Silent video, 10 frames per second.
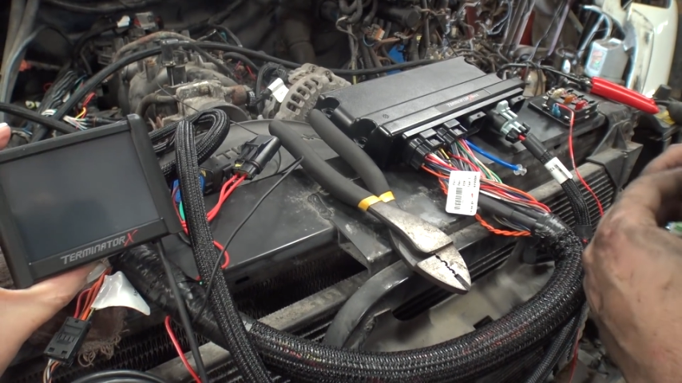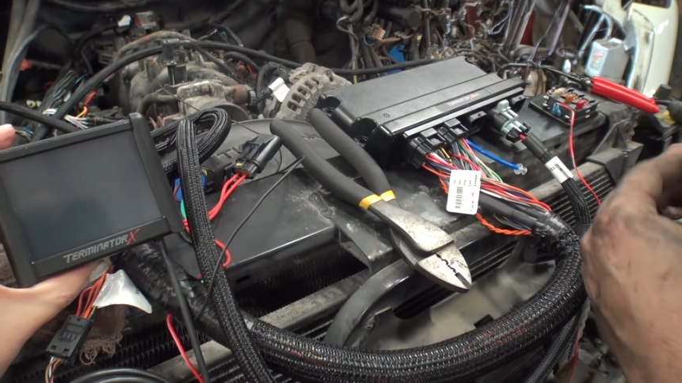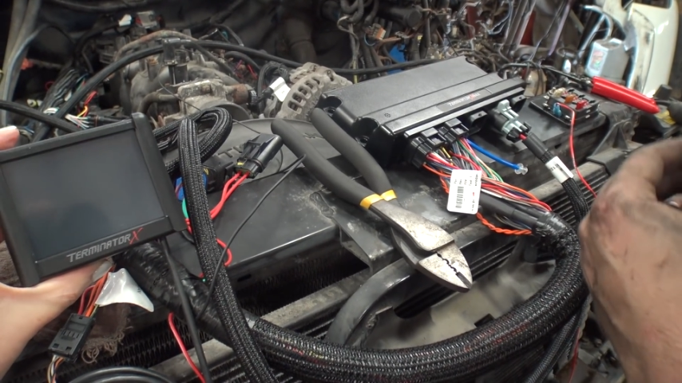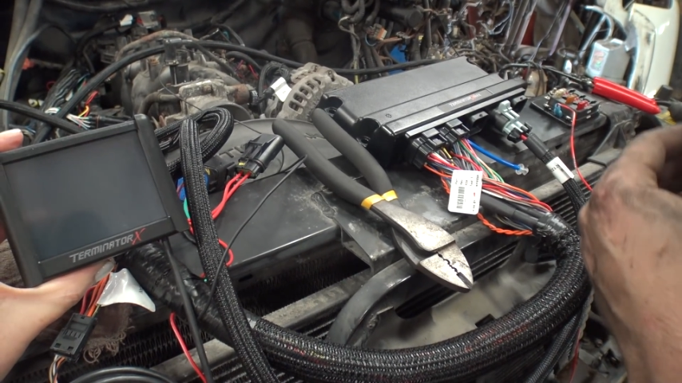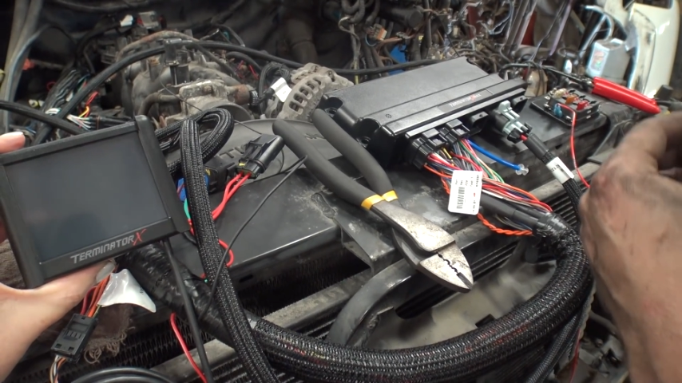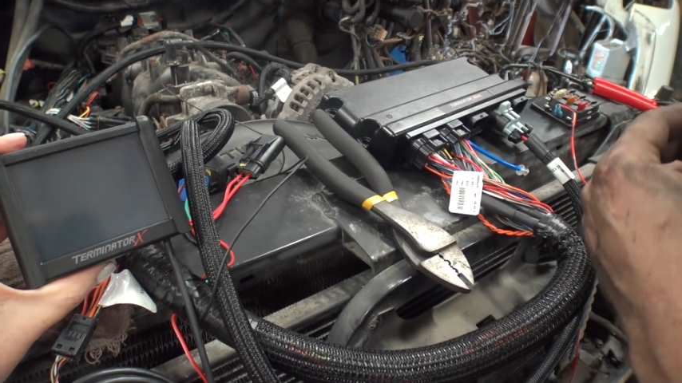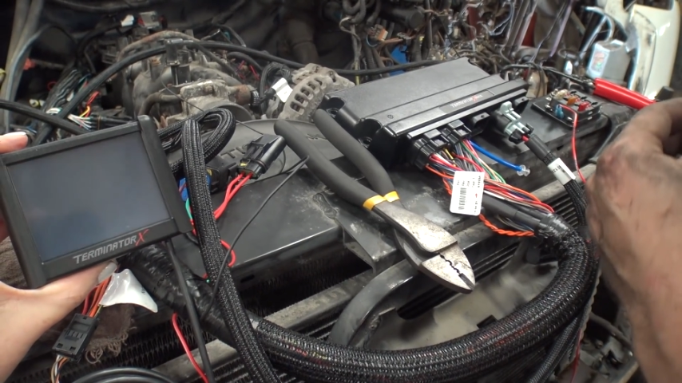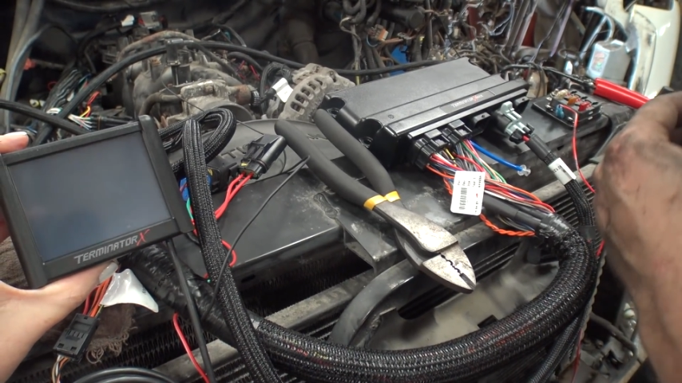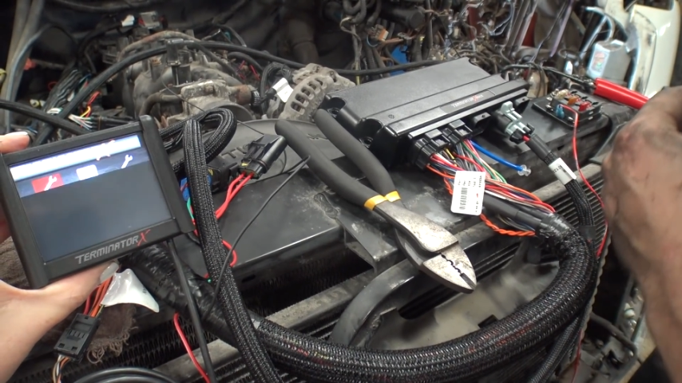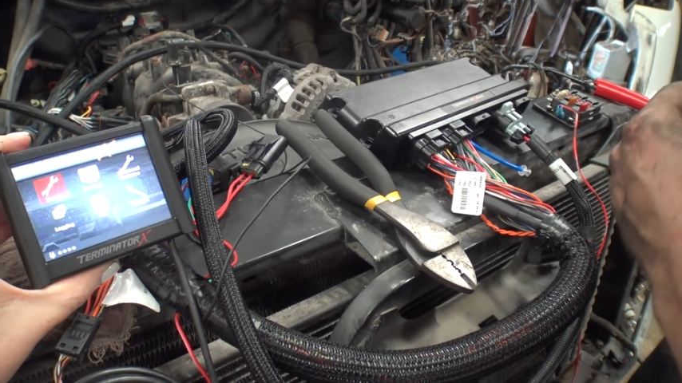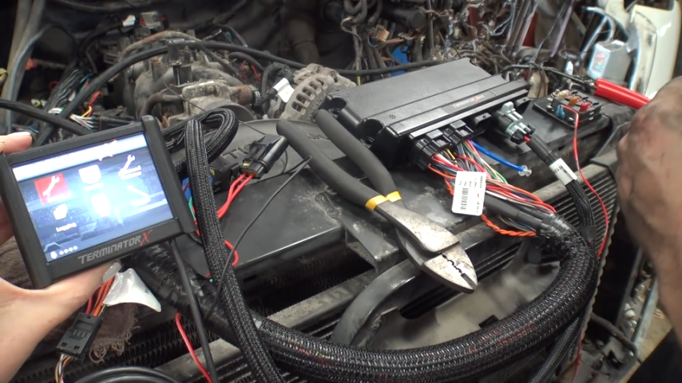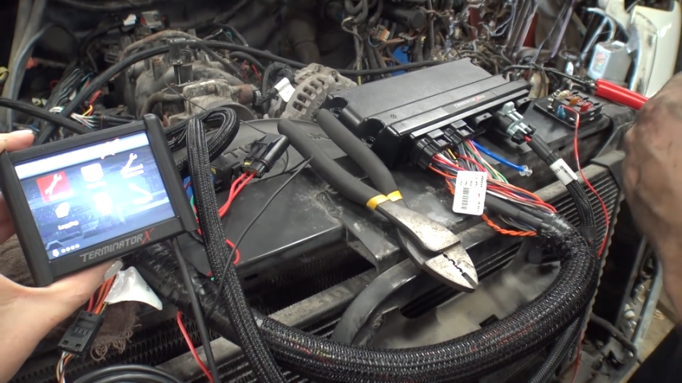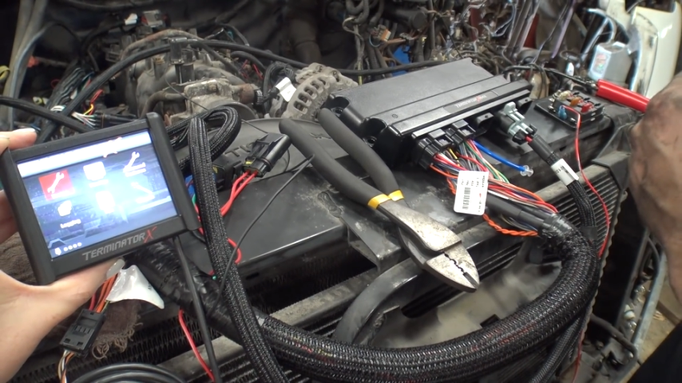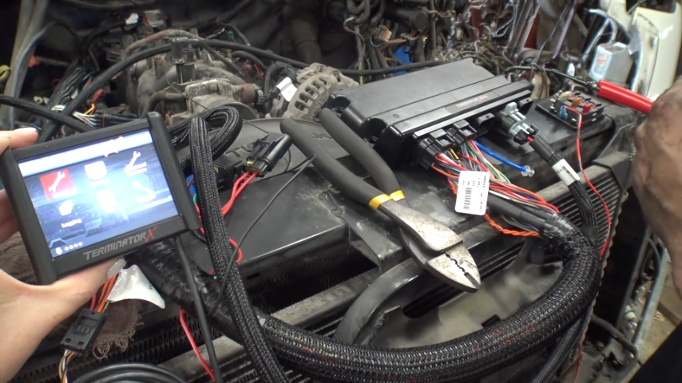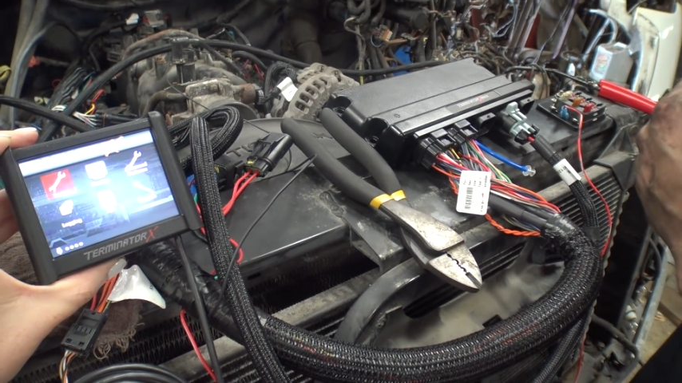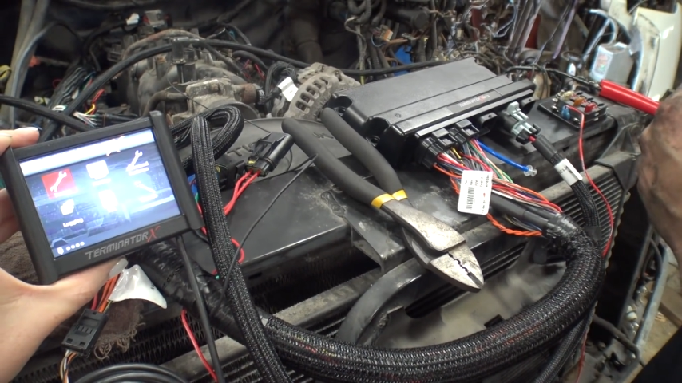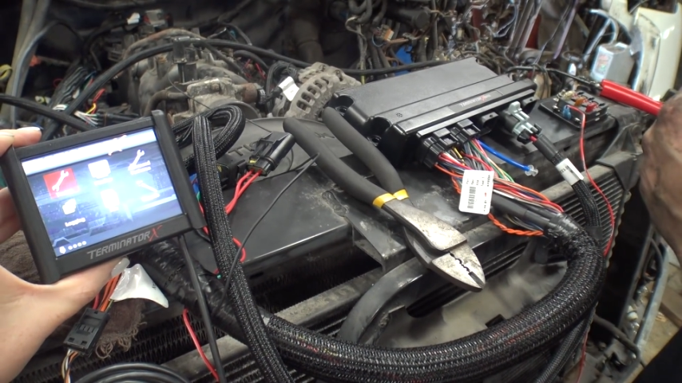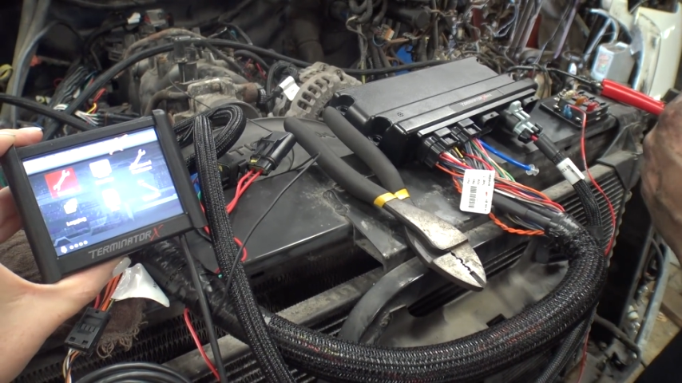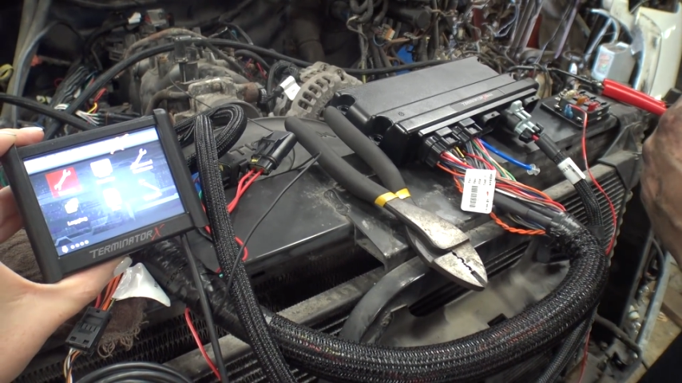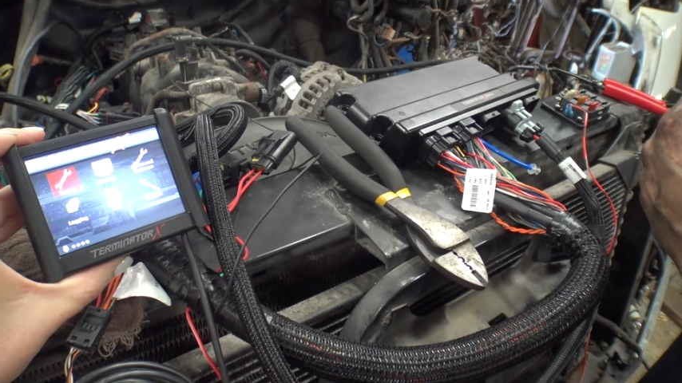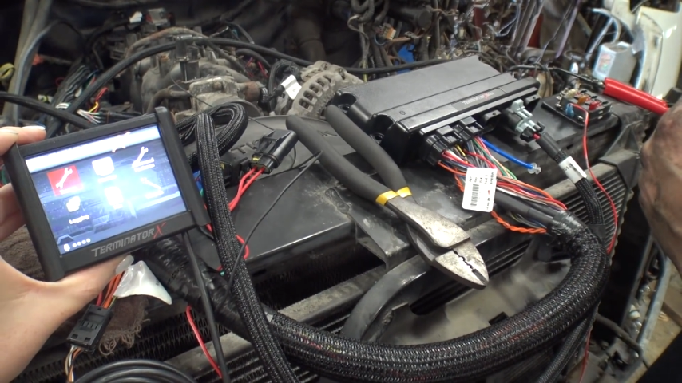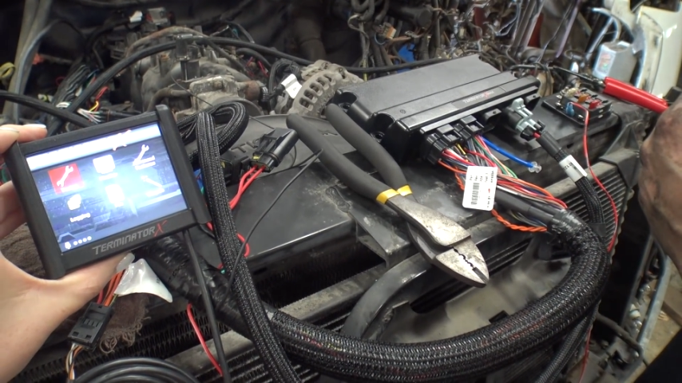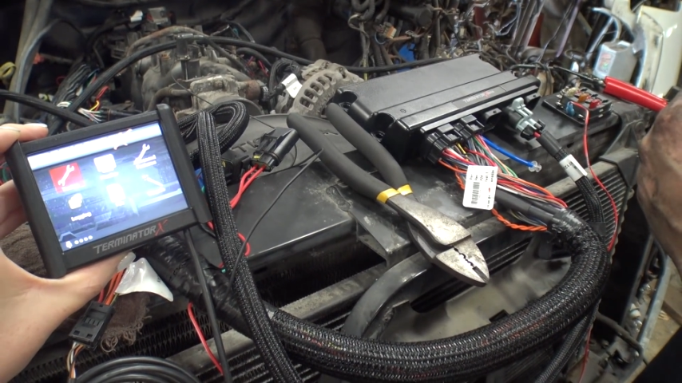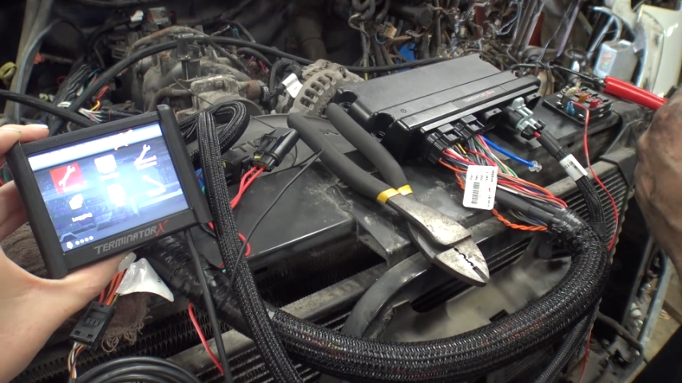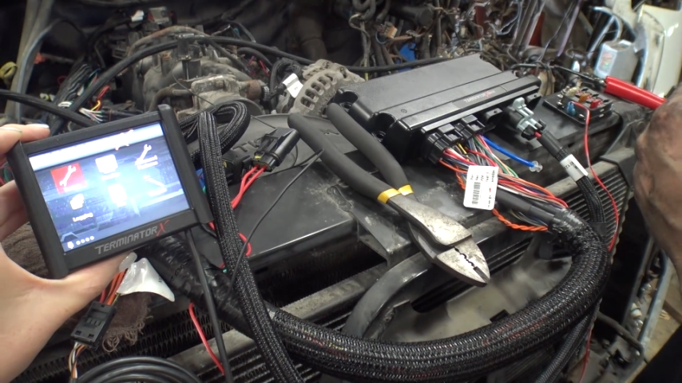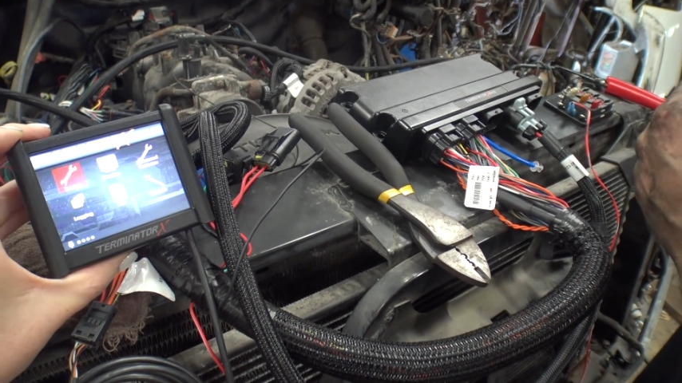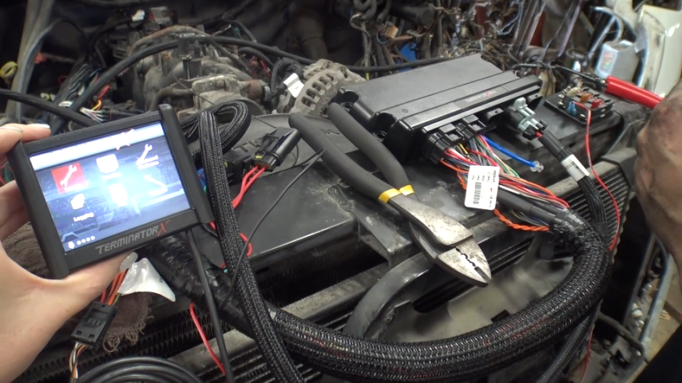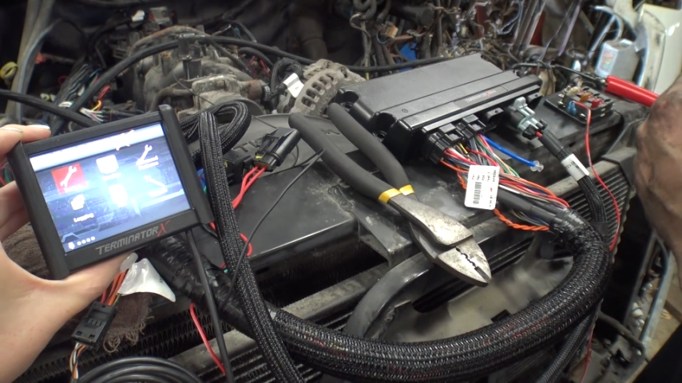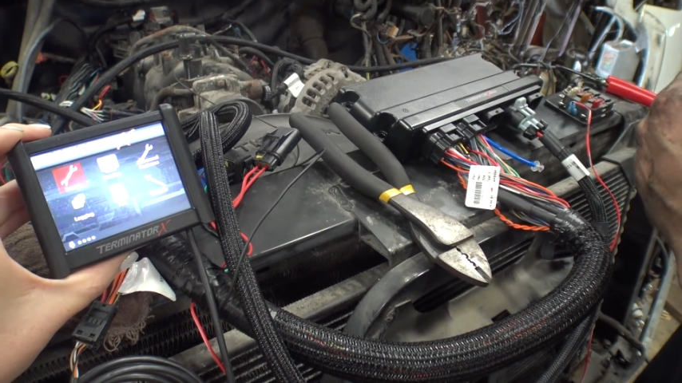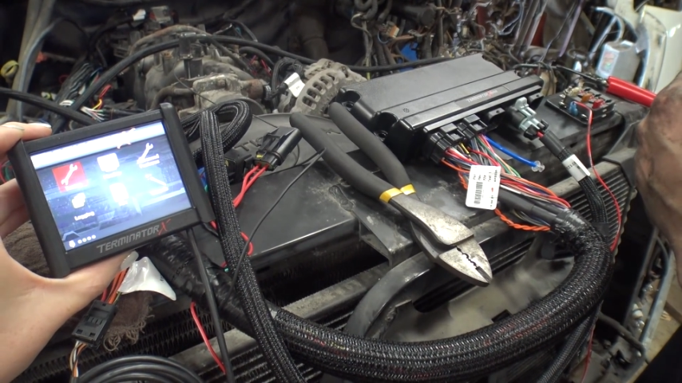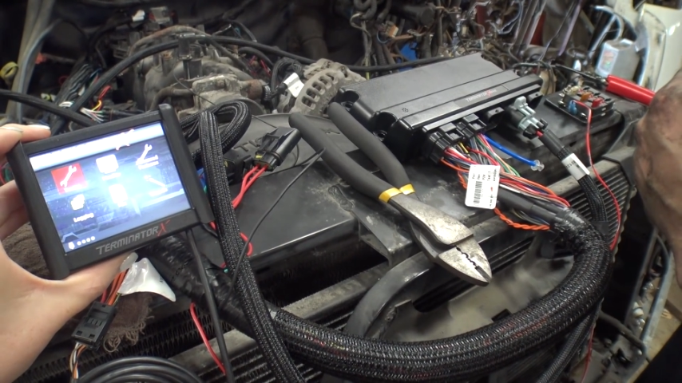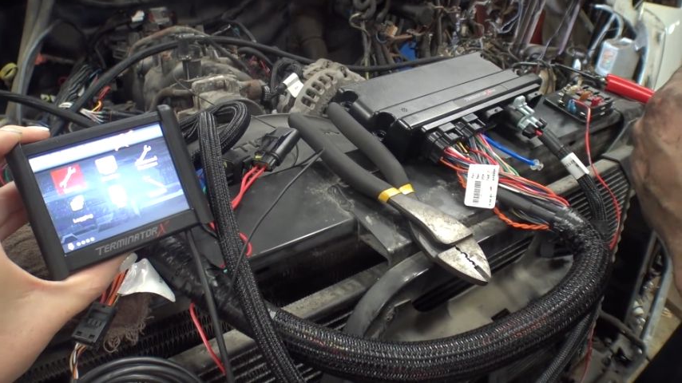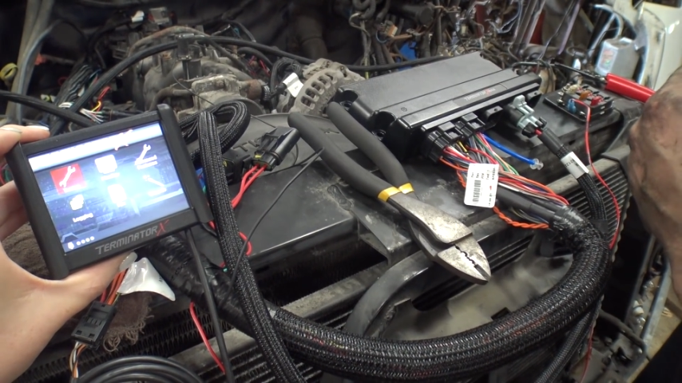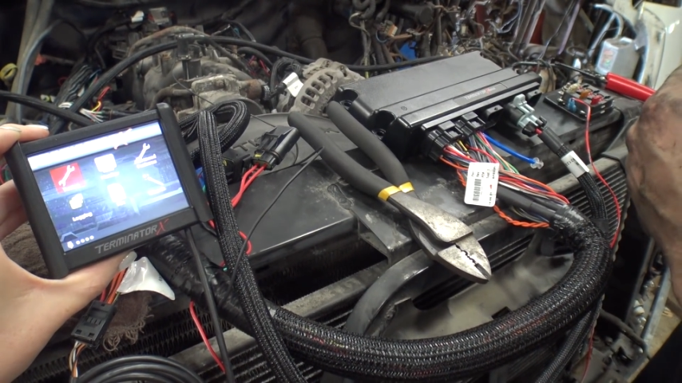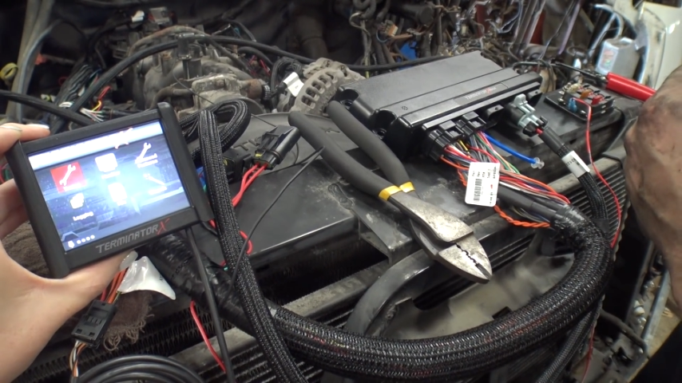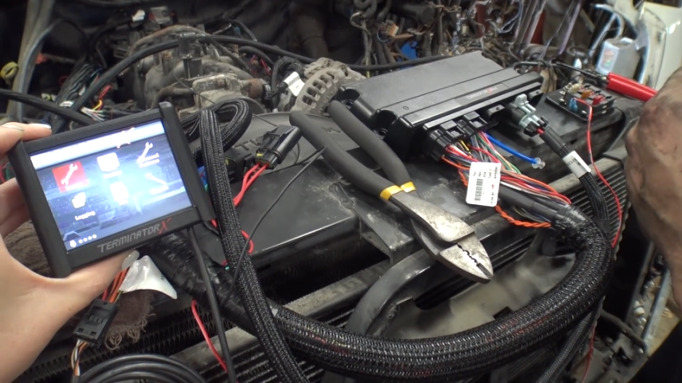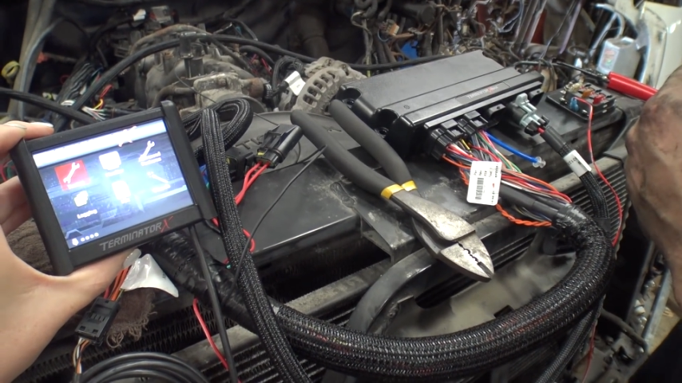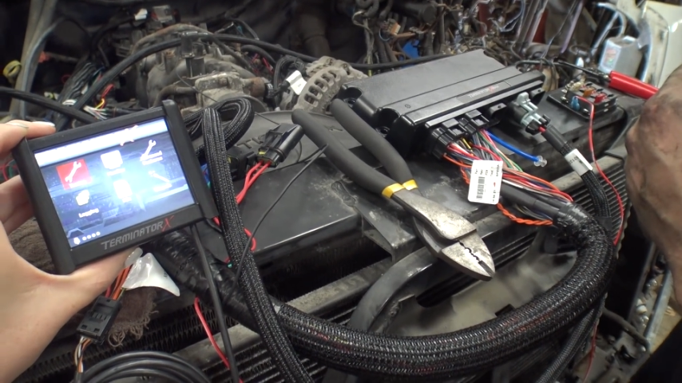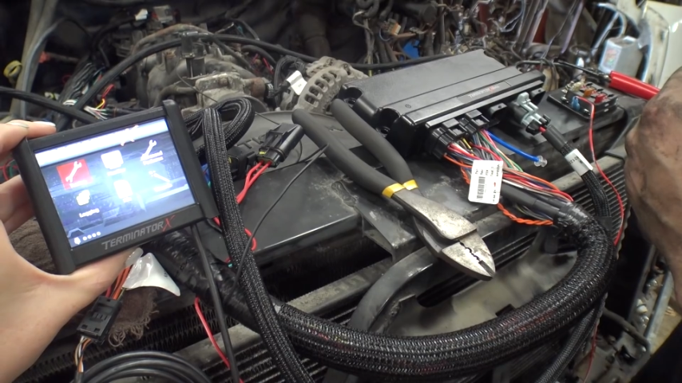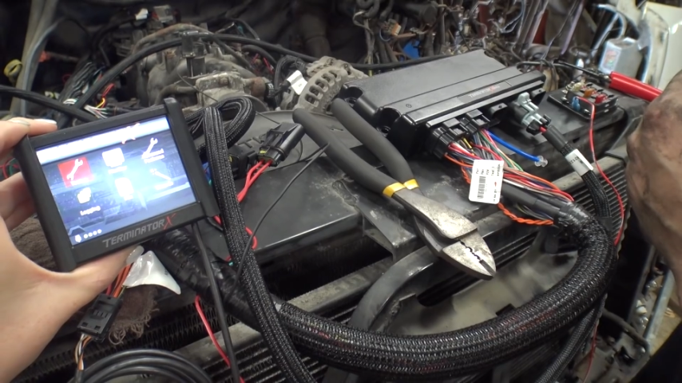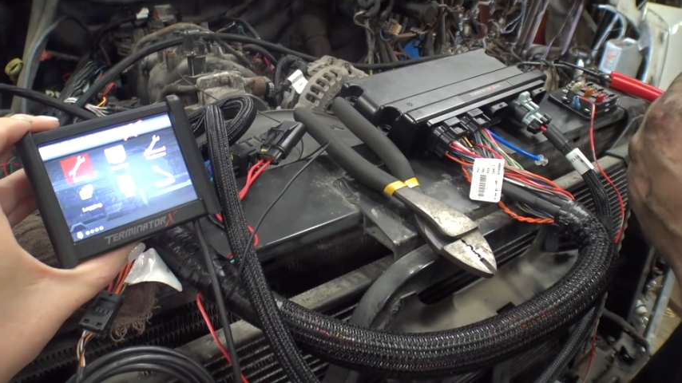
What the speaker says: Nobody's mouth can be seen.